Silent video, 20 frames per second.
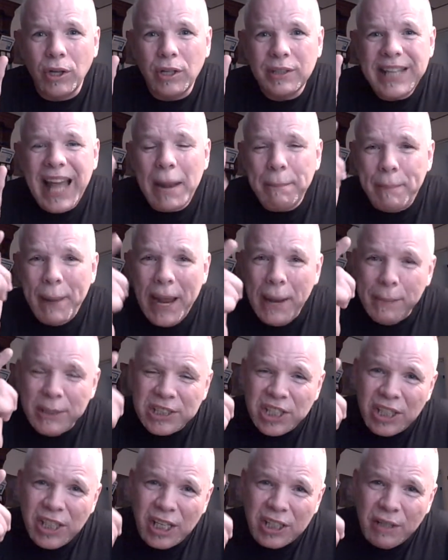That
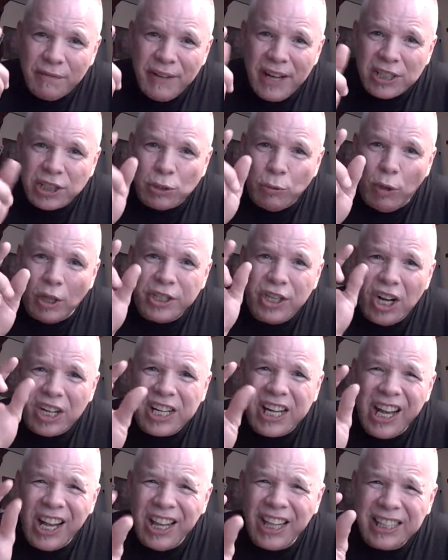baby's an individual. You're
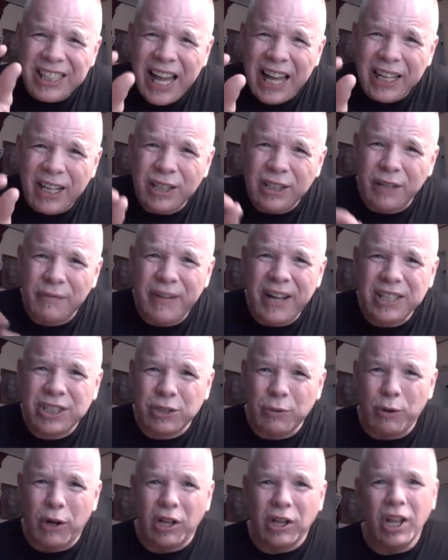killing that
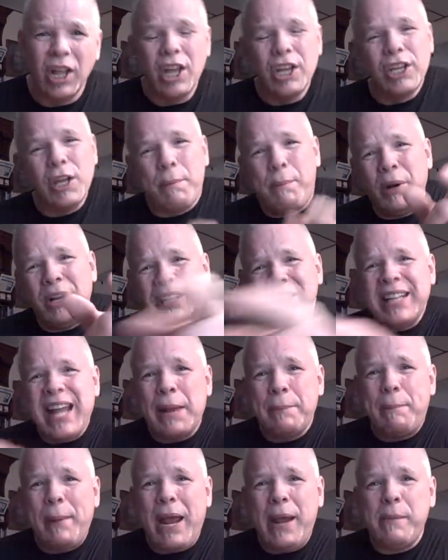individual. You're putting
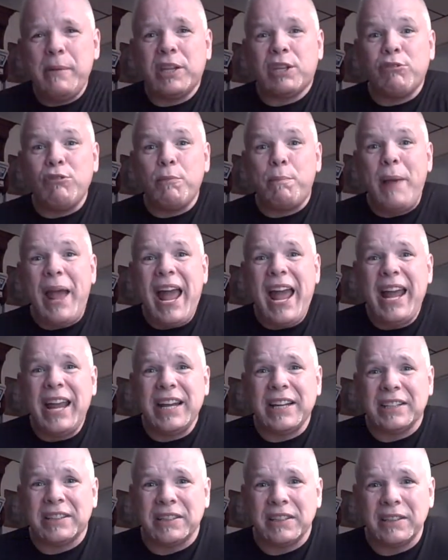that baby through
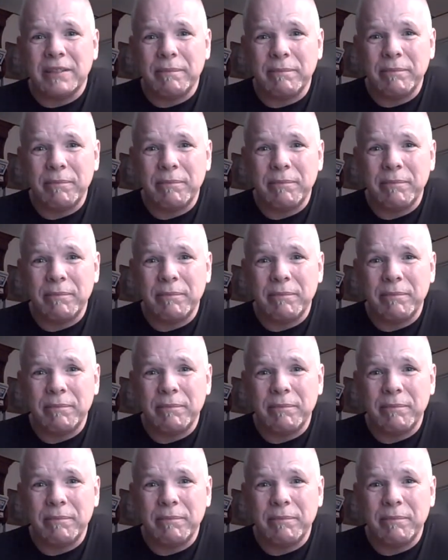pain.